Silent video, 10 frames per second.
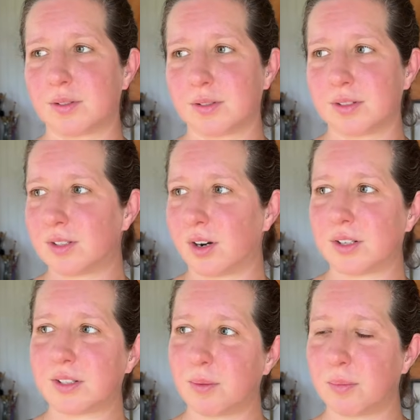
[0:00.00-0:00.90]
start
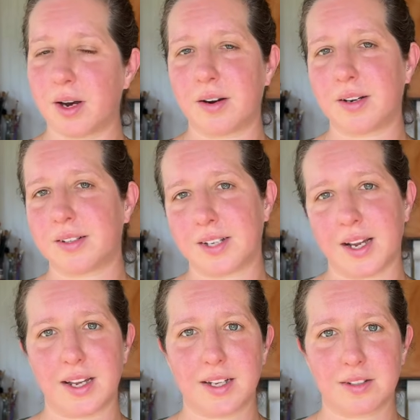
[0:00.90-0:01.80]
somewhere and
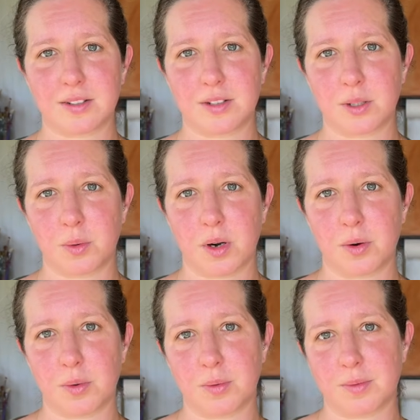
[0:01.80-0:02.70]
take it to our
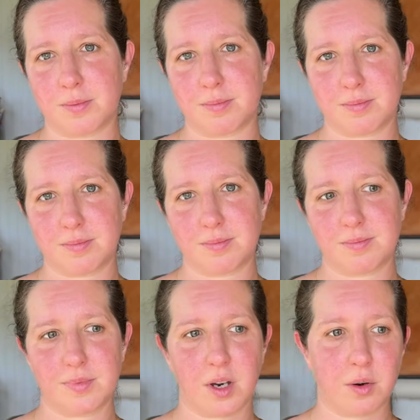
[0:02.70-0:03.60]
own
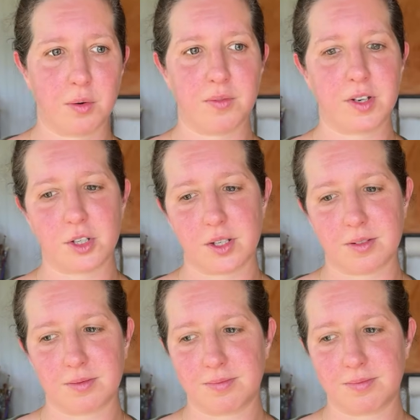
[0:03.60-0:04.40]
vision.